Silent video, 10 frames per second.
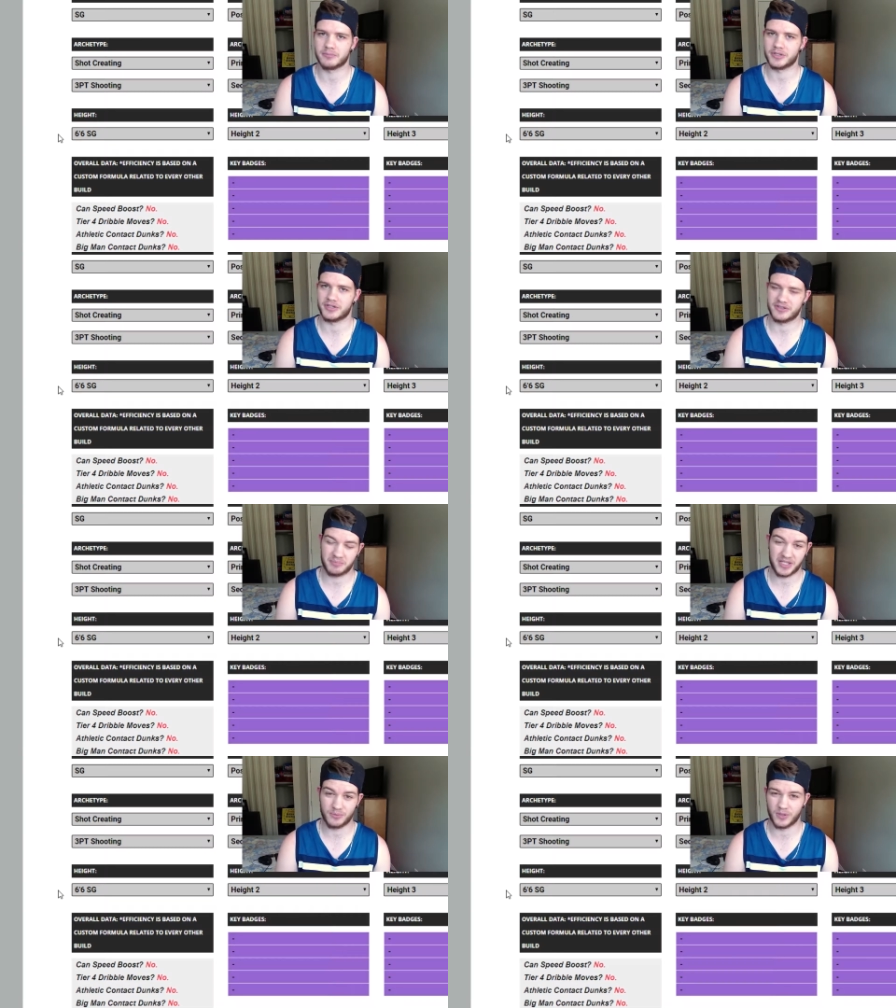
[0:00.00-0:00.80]
but your
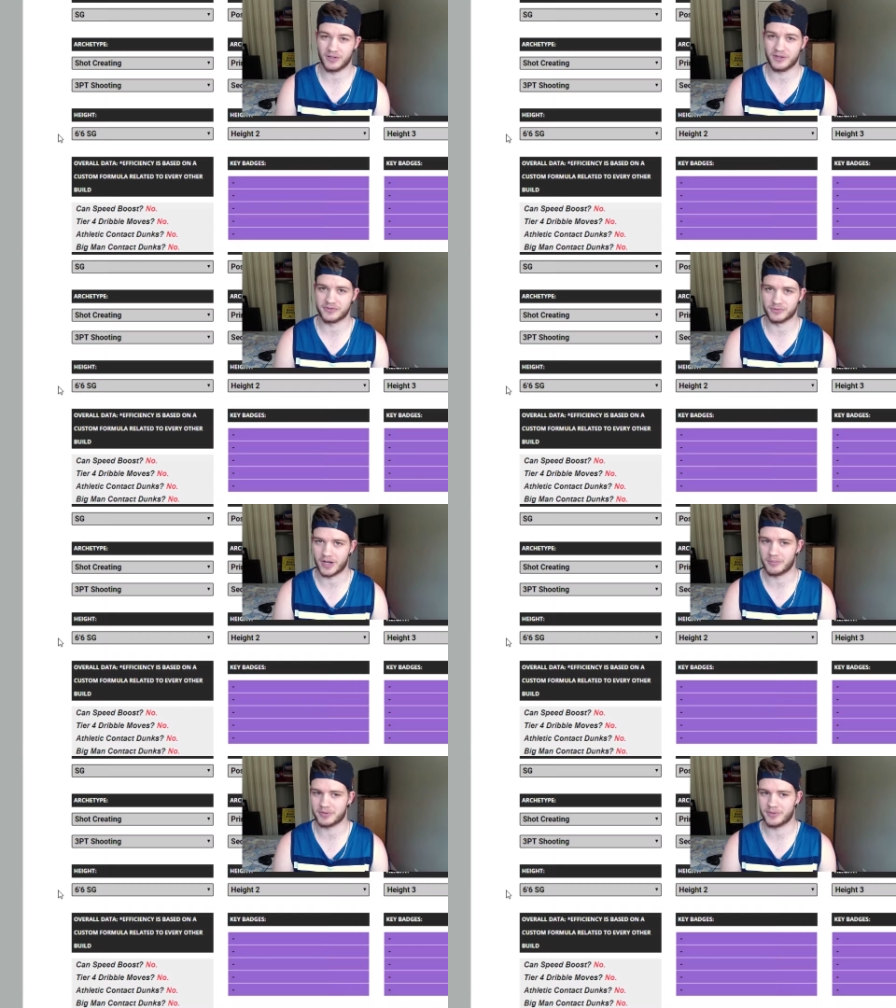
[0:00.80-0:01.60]
speed will
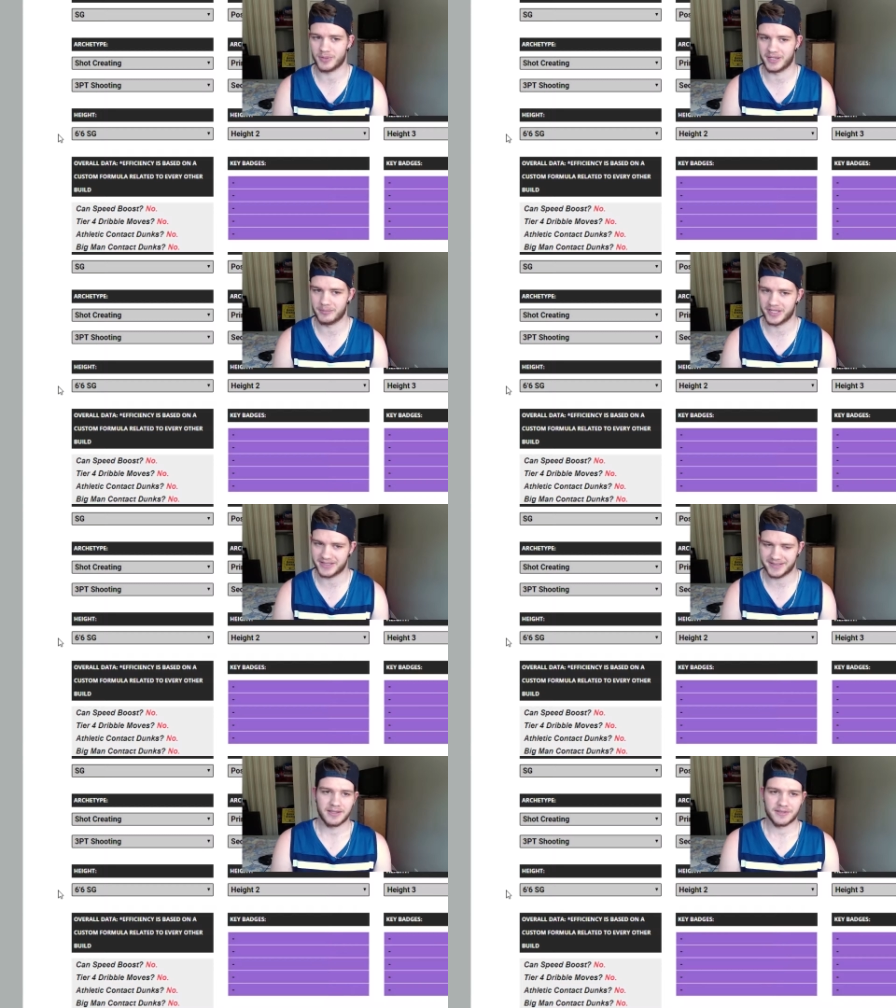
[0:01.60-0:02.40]
drop quite a
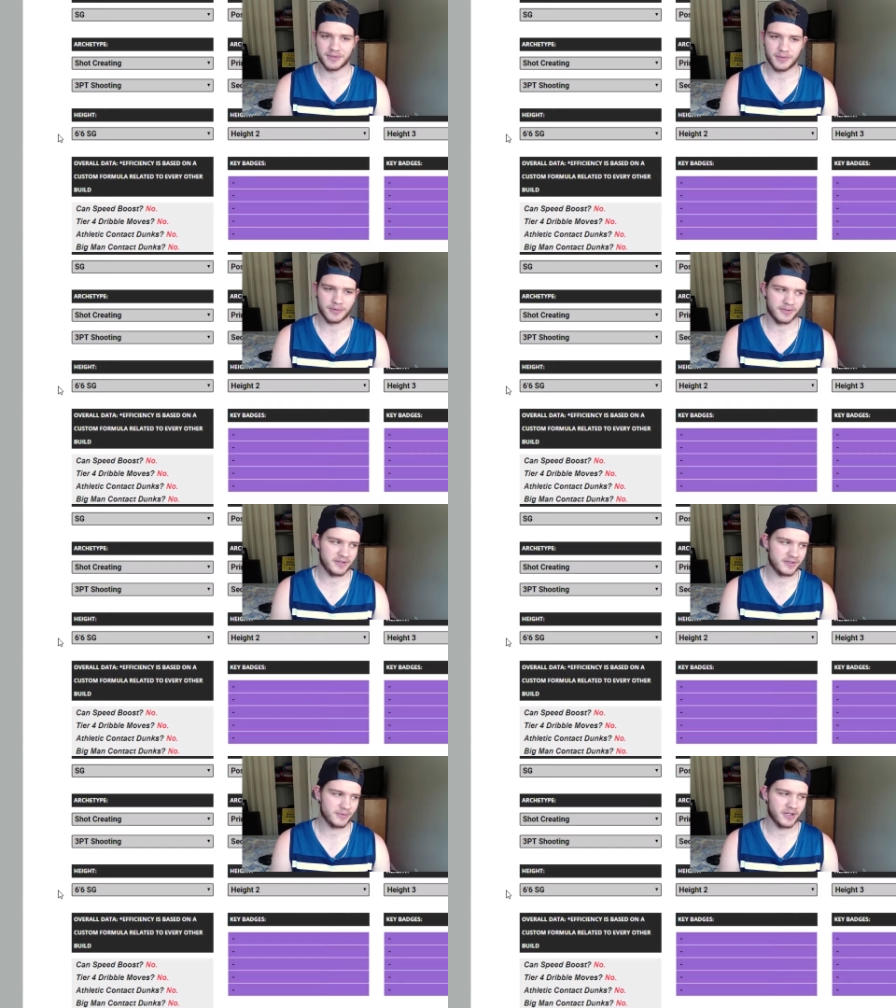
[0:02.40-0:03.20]
bit. So you
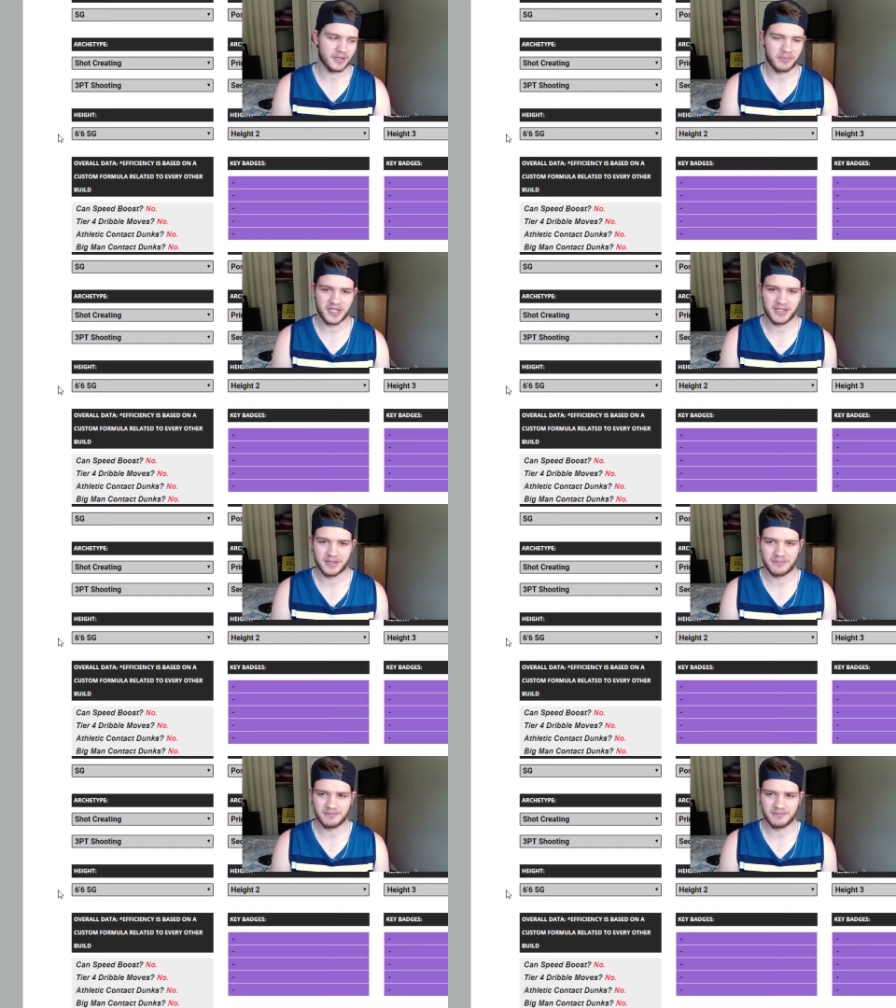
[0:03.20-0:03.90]
just want to be